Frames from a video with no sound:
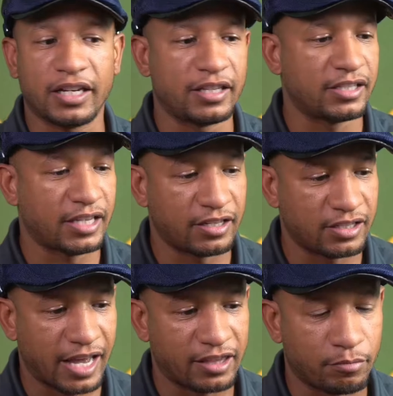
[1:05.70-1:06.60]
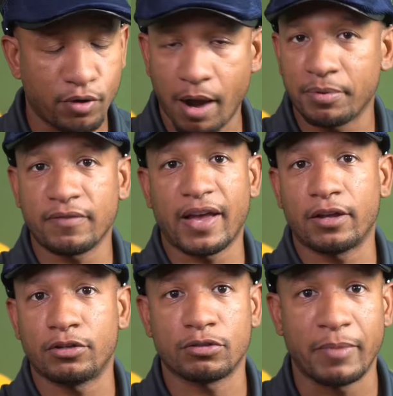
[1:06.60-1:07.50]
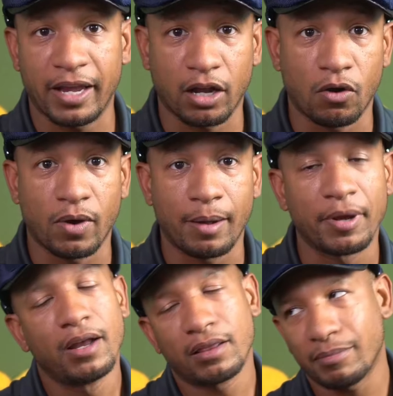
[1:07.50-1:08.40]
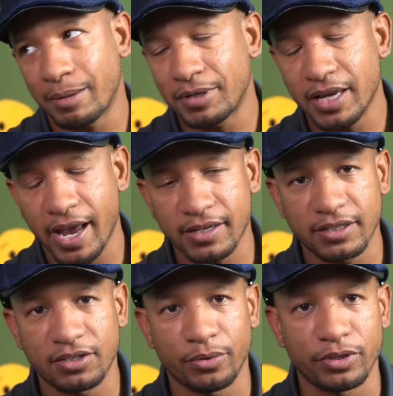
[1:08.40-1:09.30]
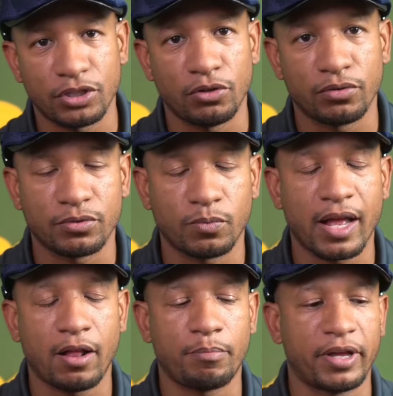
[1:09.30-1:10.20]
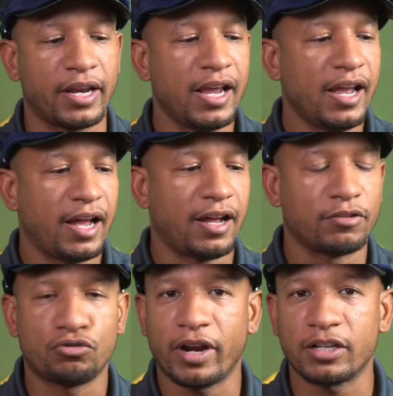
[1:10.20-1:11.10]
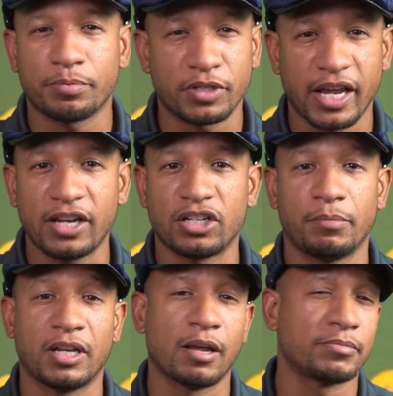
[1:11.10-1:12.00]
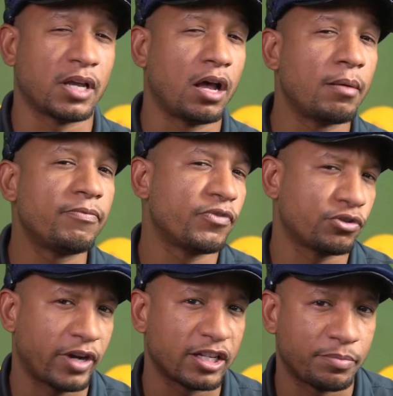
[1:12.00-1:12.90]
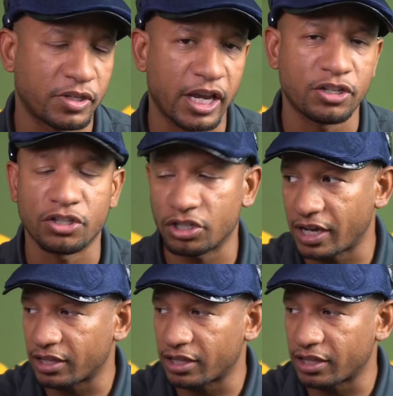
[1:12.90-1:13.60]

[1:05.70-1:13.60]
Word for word: sense that the property values may go up. There might be taxes to ensue as well, but uh, transportation, it becomes a hub for transportation, just like the